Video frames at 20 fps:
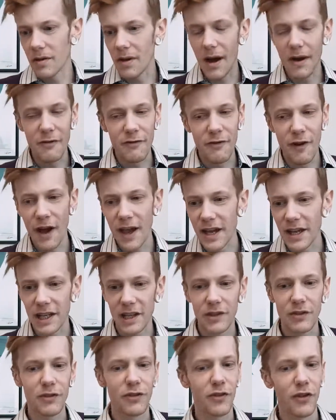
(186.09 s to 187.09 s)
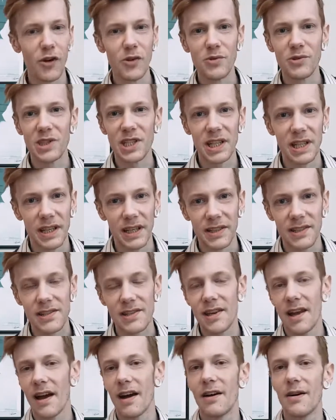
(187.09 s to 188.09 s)
a vague
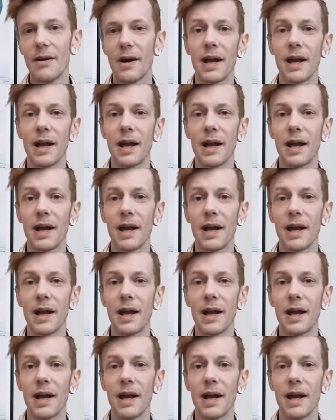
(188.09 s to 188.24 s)
fruitiness uh,